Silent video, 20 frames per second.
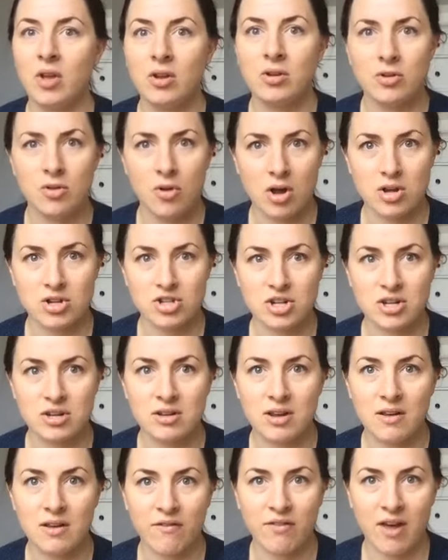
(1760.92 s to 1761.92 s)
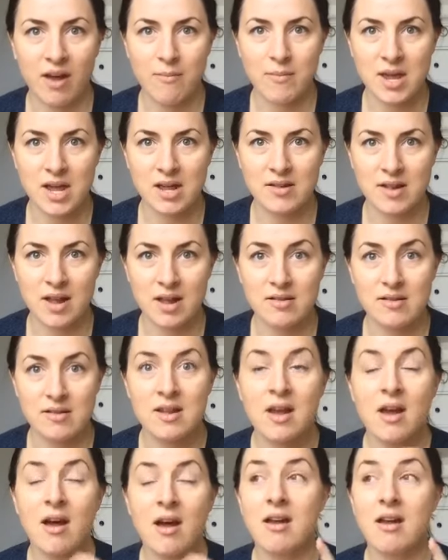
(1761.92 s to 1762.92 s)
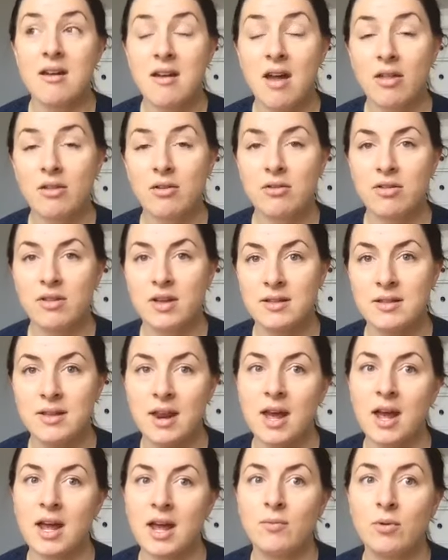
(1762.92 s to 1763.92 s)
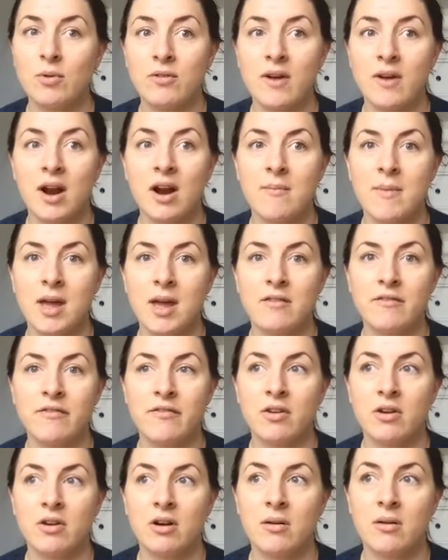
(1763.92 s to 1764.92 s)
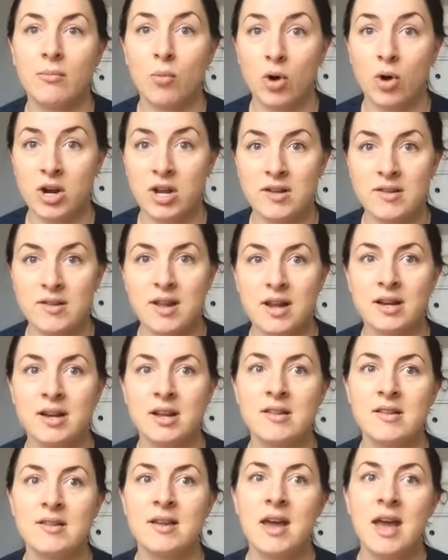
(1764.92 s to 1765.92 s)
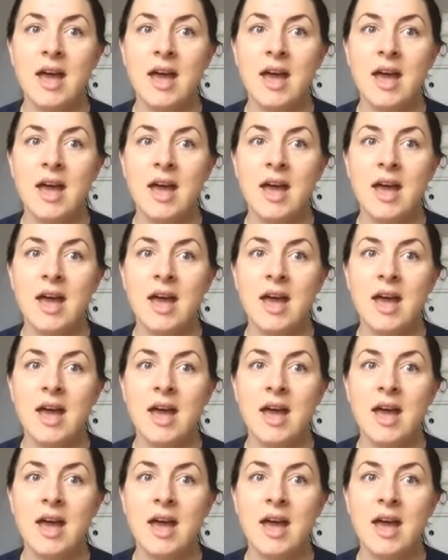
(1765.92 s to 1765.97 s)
nausea, if that makes sense. Another thing that I would recommend for morning sickness,